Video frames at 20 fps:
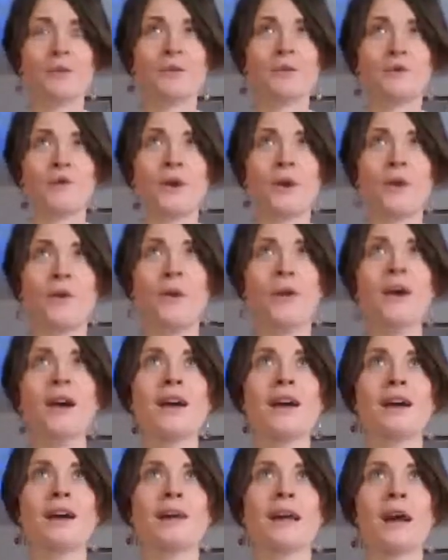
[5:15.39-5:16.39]
So,
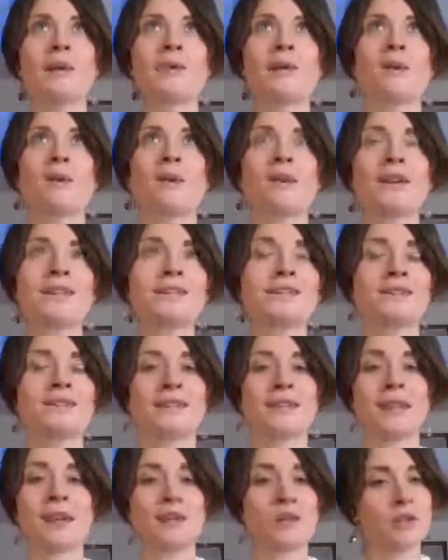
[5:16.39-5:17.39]
Capricorn isn't
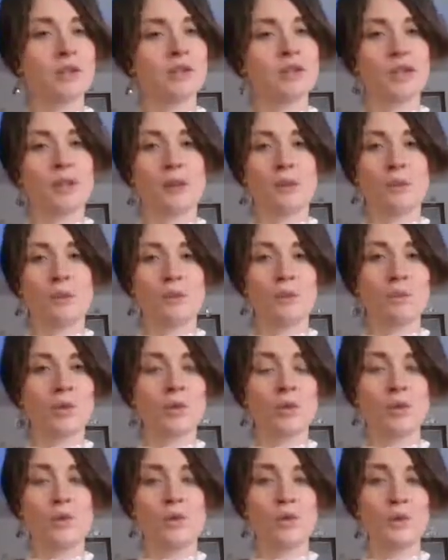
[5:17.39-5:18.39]
an energy that
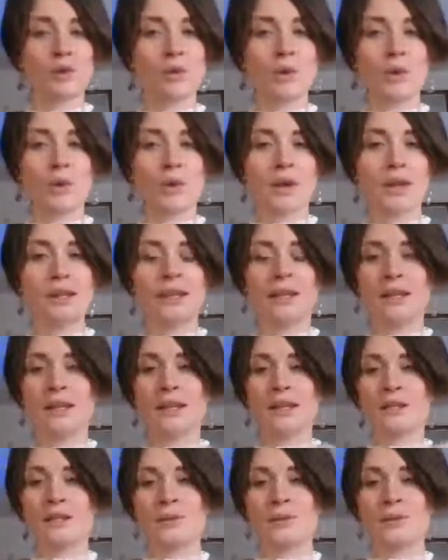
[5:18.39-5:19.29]
moves quickly